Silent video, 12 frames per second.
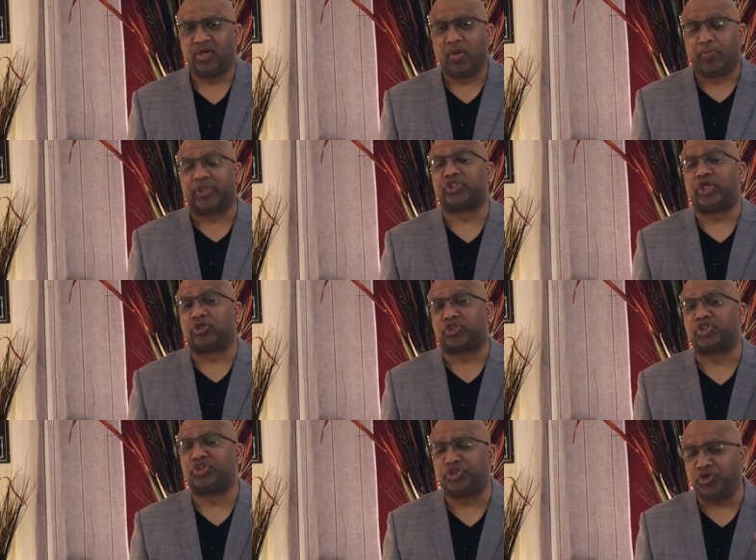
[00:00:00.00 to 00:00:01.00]
but shalt
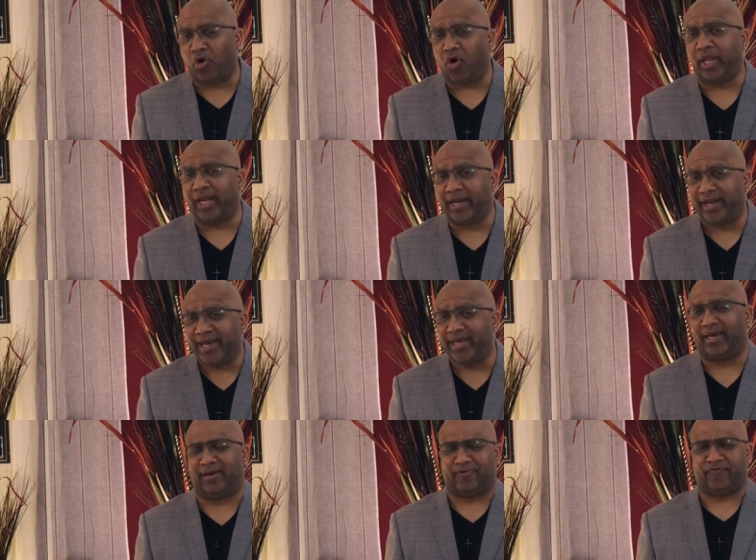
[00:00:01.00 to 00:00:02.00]
surely
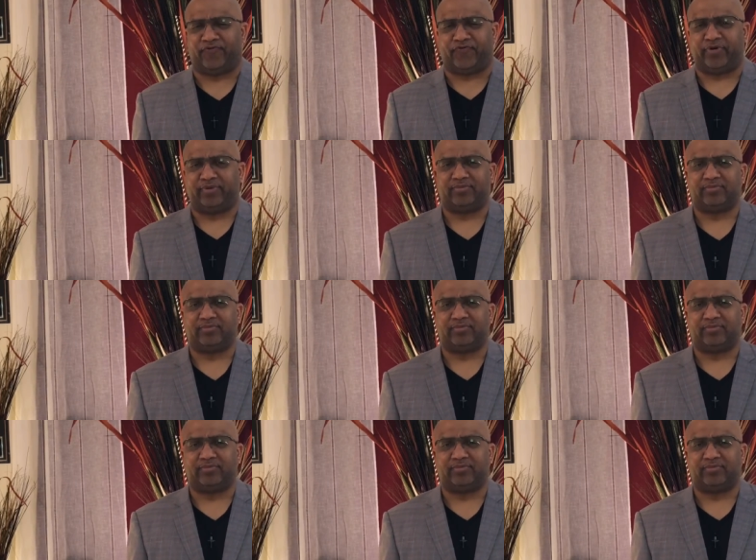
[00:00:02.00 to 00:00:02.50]
live